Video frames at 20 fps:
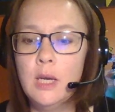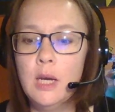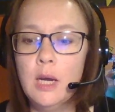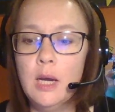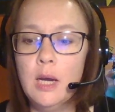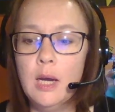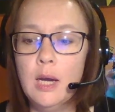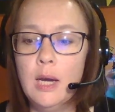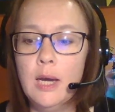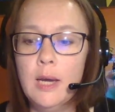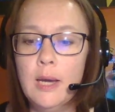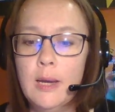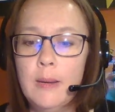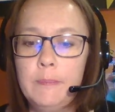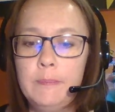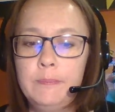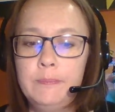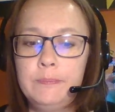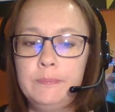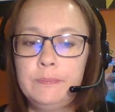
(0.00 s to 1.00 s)

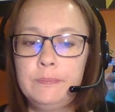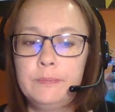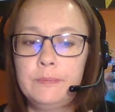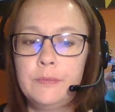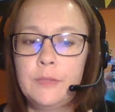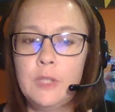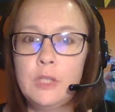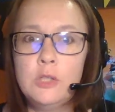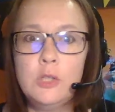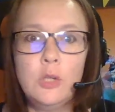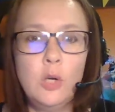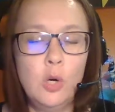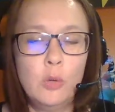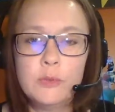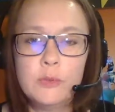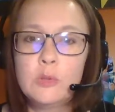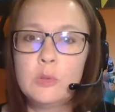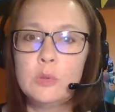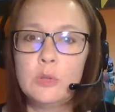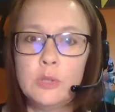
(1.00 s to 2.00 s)
to
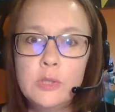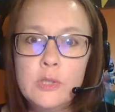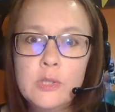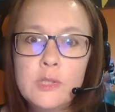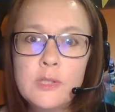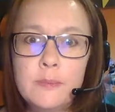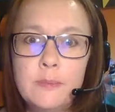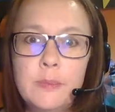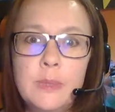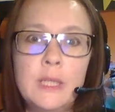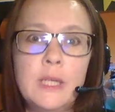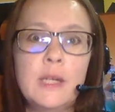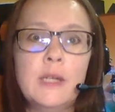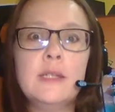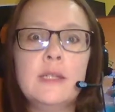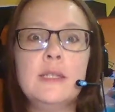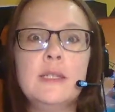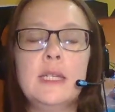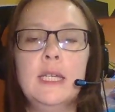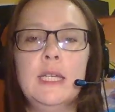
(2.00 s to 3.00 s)
homeschoolers
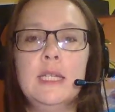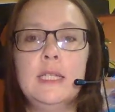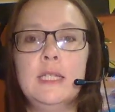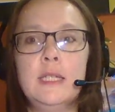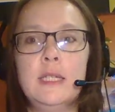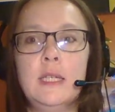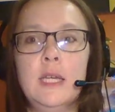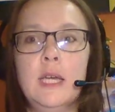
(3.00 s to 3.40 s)
because it